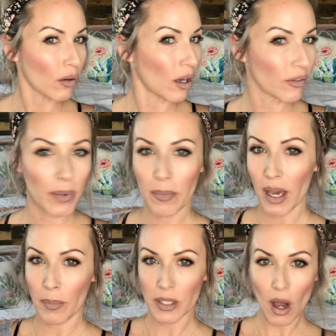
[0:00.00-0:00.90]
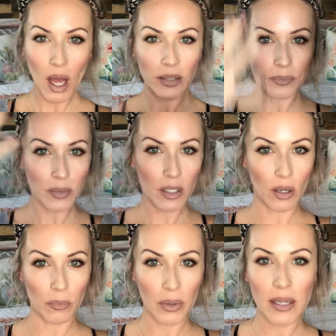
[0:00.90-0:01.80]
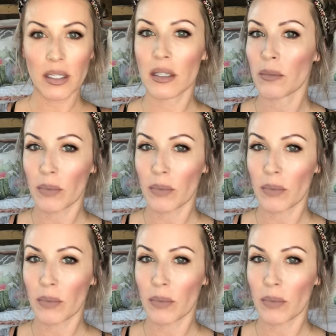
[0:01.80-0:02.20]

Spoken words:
all of my makeup is on, it's all blended.